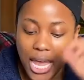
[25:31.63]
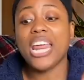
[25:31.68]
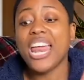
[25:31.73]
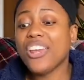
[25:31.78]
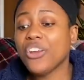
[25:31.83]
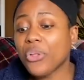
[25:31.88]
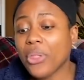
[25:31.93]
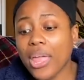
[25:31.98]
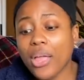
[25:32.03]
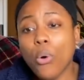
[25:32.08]
And
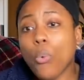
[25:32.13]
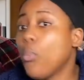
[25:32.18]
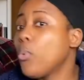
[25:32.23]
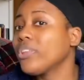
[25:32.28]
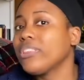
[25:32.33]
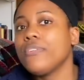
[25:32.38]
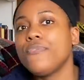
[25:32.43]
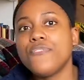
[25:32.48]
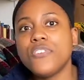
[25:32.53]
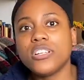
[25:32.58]
you're like,
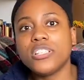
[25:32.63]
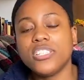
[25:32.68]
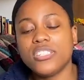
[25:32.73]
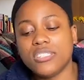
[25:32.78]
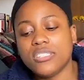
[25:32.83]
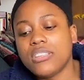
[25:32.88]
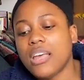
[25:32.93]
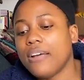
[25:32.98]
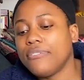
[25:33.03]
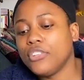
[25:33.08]
what the fuck does
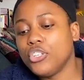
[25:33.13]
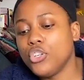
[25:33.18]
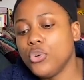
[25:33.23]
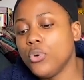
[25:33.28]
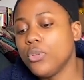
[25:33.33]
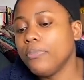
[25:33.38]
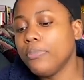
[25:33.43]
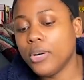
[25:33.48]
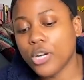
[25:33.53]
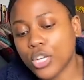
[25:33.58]
this have to do
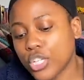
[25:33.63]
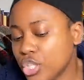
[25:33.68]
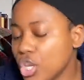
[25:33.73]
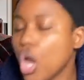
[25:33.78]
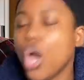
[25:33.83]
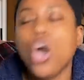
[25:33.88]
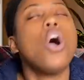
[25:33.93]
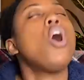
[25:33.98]
with books?